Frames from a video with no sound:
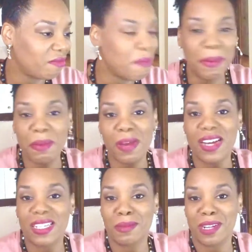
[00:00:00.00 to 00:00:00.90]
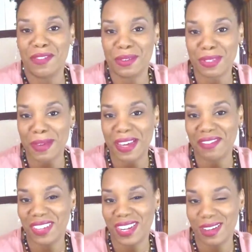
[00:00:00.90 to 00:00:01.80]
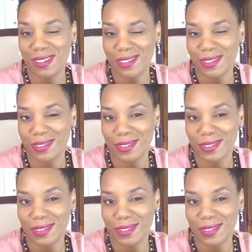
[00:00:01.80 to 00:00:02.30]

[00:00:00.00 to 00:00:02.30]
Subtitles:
Maybe my husband if he was making videos.